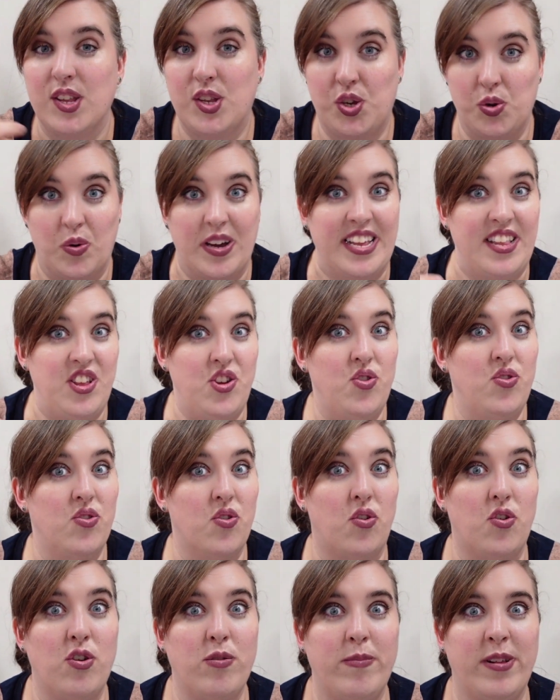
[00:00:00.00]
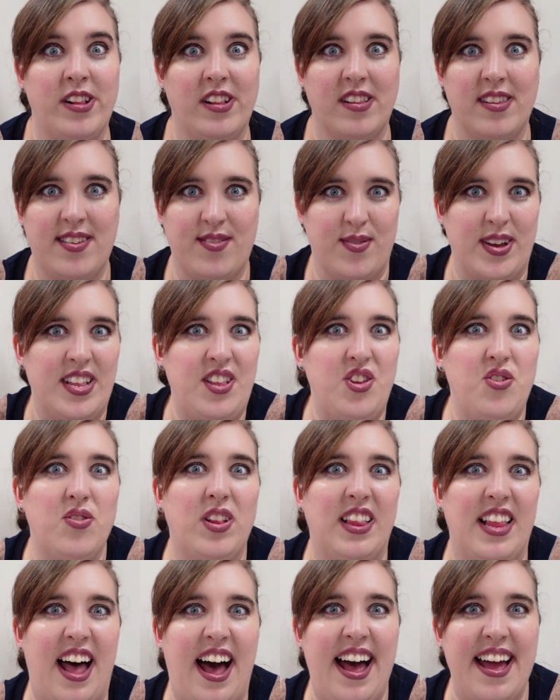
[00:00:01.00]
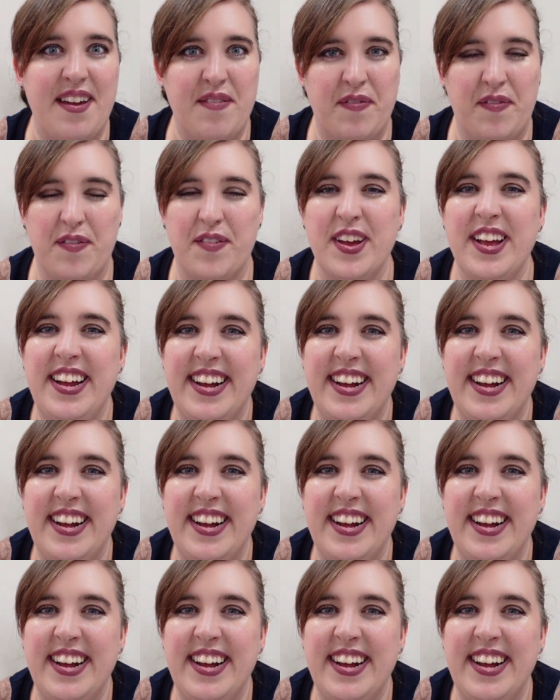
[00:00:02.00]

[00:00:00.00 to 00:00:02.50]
to a new normal, to a new life,